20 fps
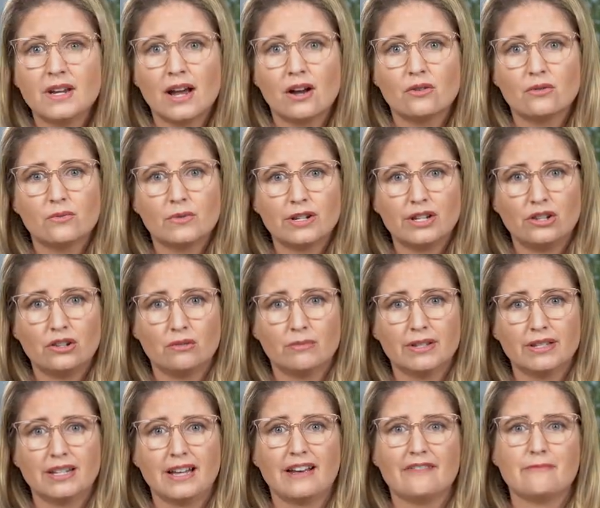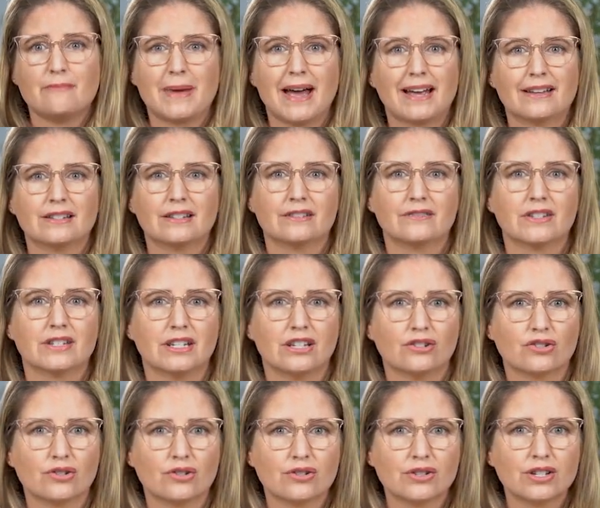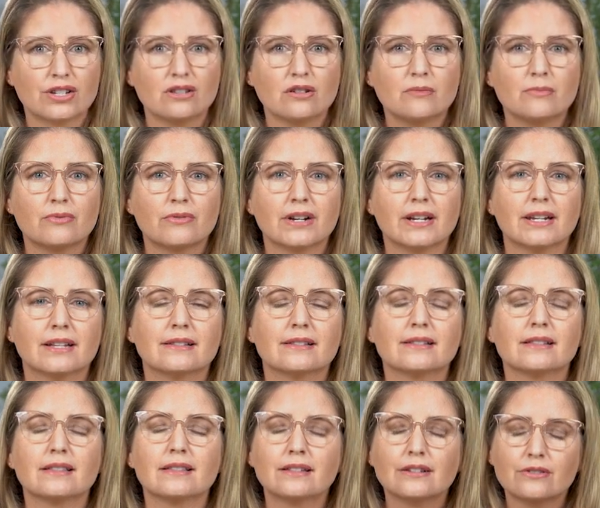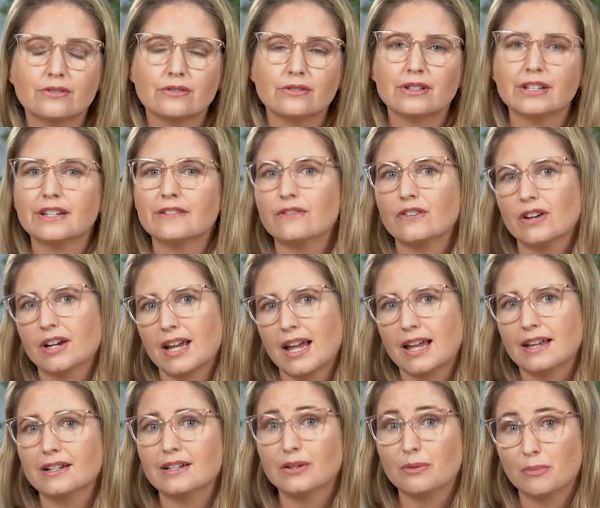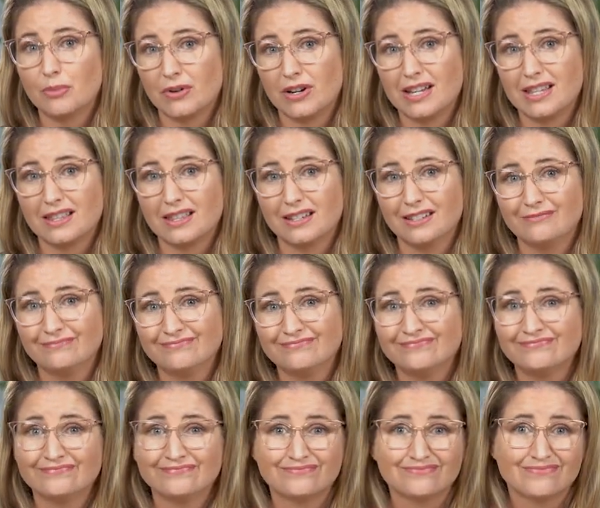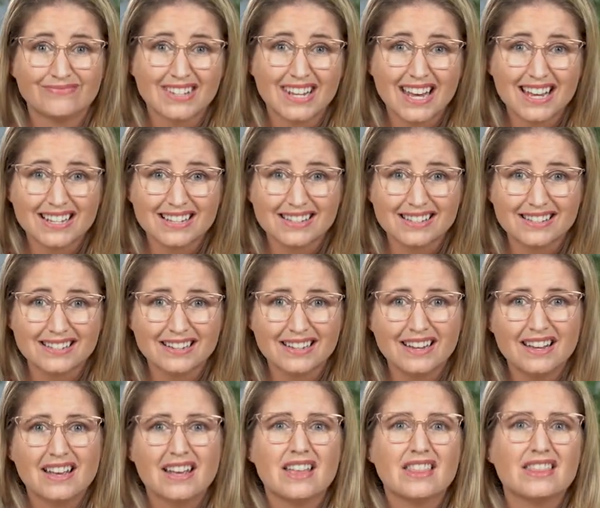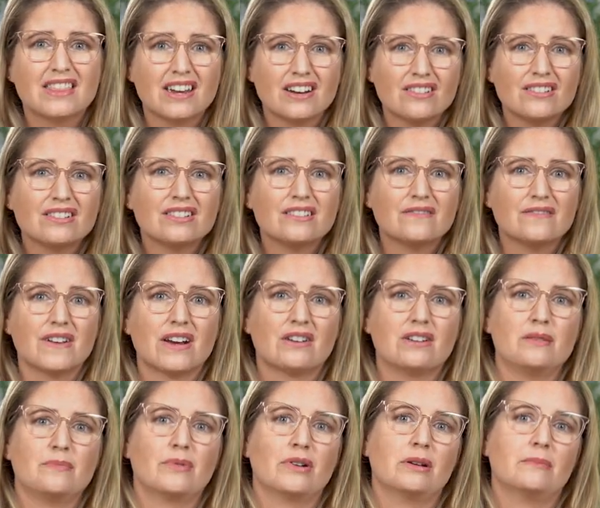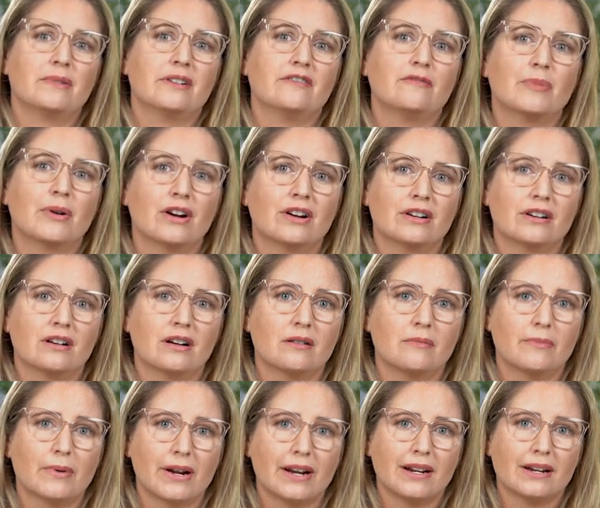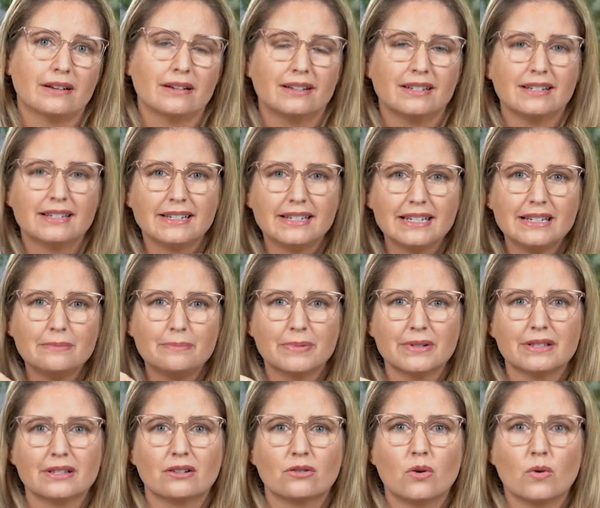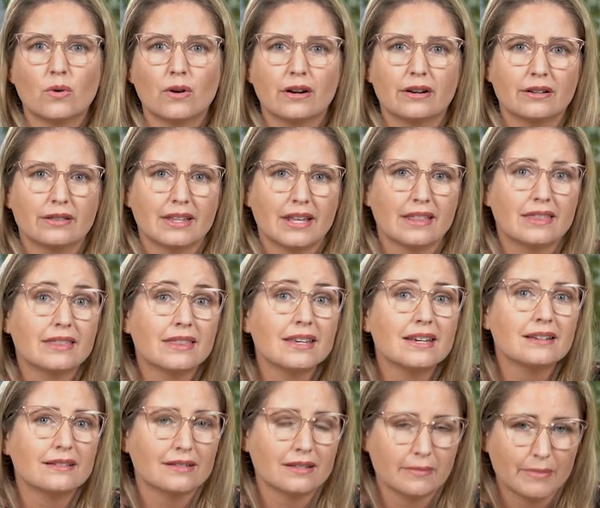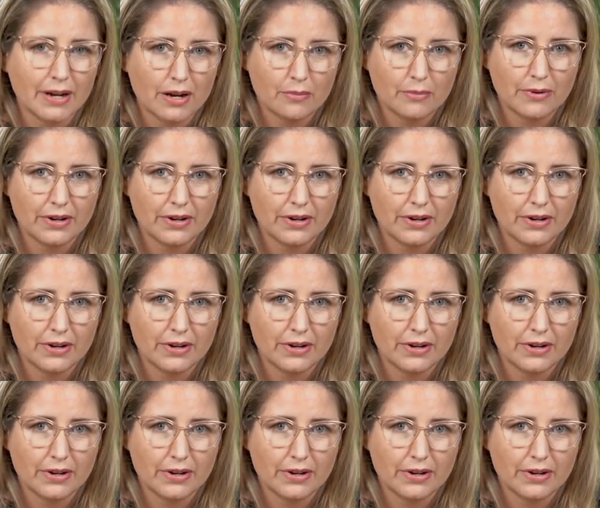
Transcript: Now, when humans have massive seizures, their brains literally forget to breathe. Yes, there is a very primitive part in our brain, deep in the core, that thinks about